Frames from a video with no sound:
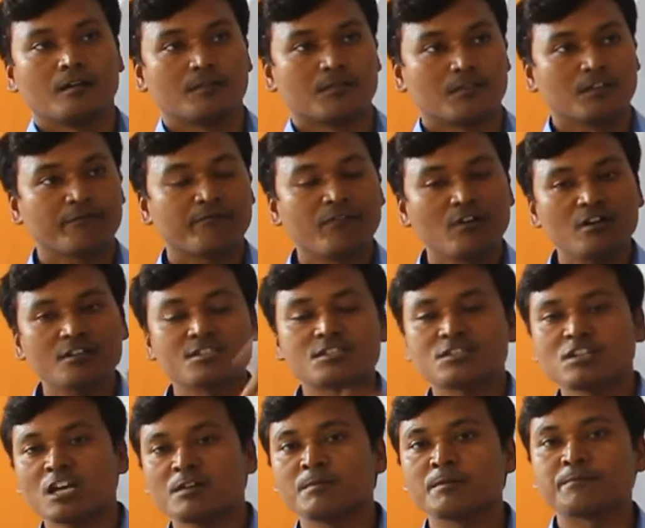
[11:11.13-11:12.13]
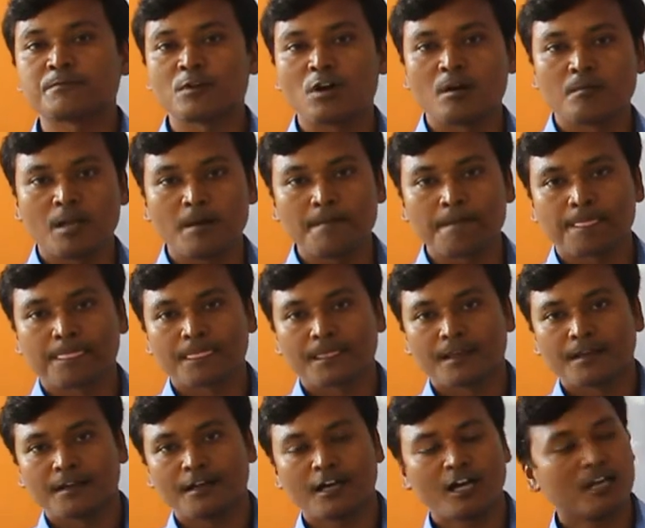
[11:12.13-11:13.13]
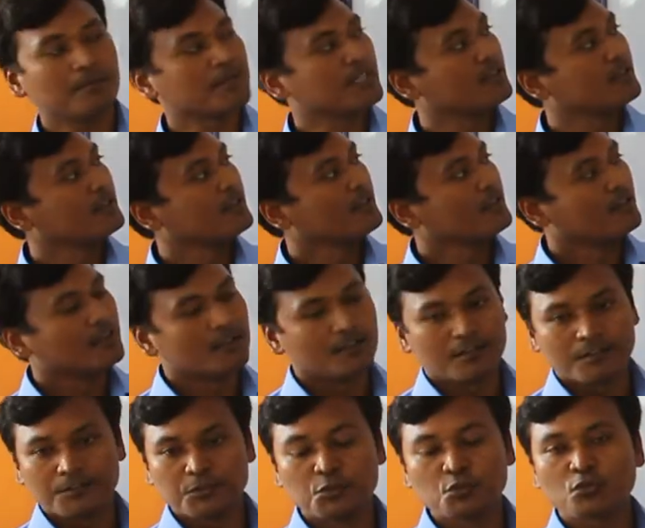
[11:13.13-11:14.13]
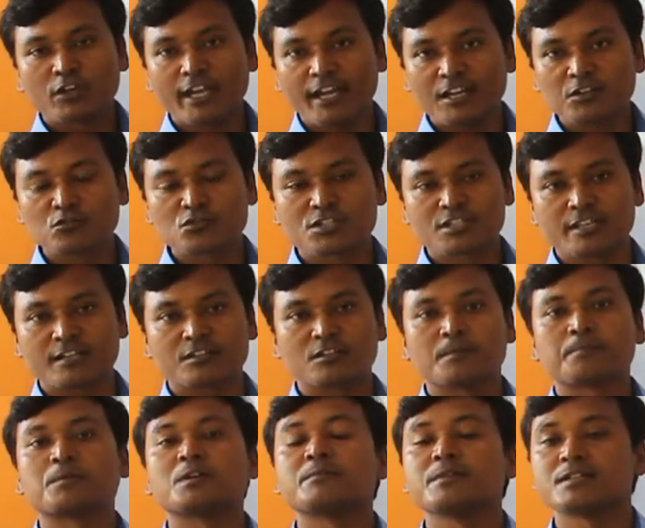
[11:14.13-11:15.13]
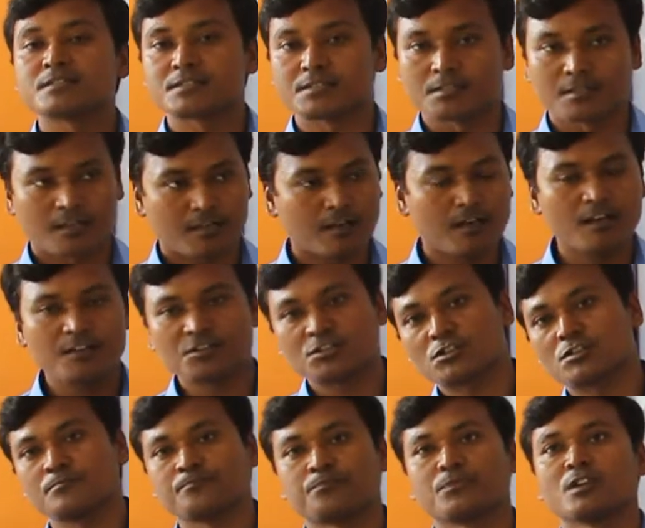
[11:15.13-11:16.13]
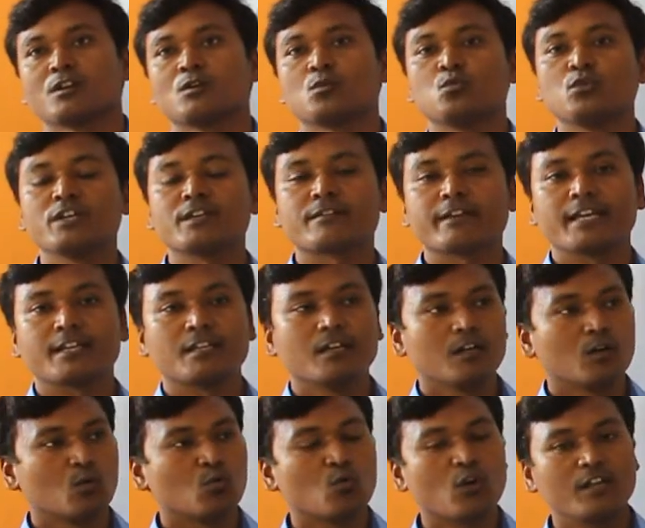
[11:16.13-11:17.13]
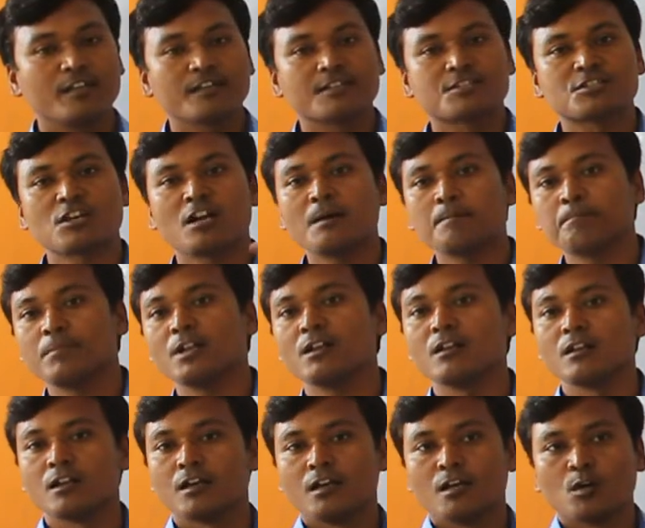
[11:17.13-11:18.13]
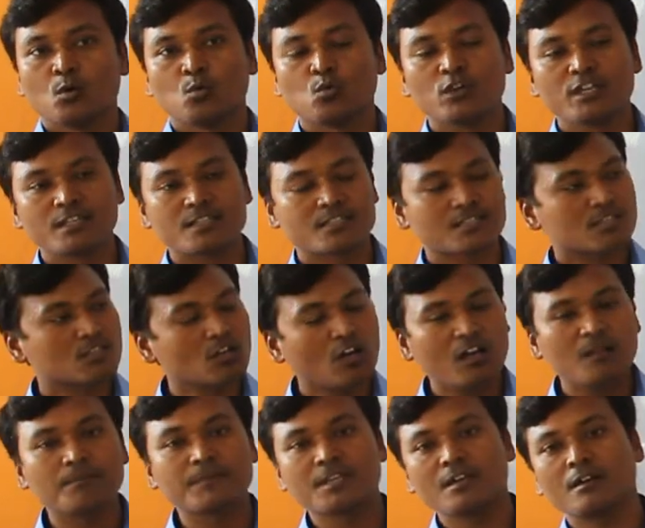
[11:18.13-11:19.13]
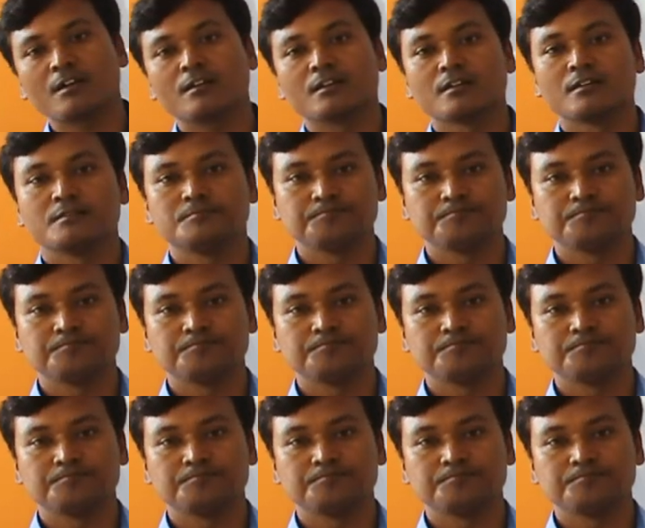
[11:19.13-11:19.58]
the first type of problem. I mean, you can do check the previous class. We read one example. We solved there